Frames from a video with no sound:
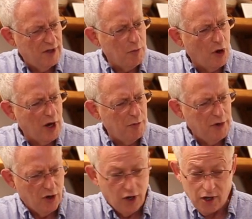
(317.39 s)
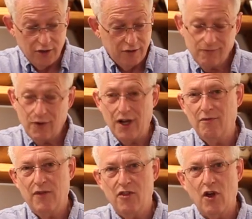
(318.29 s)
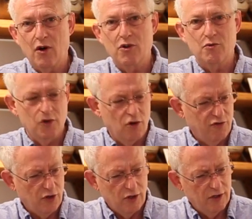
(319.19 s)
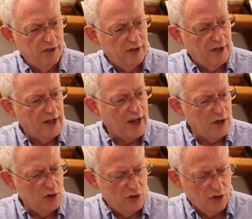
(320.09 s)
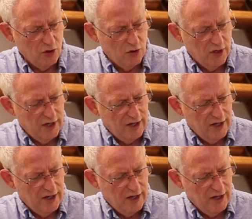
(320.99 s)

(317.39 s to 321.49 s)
They bought it because, well, they thought it was beautiful, and I do too.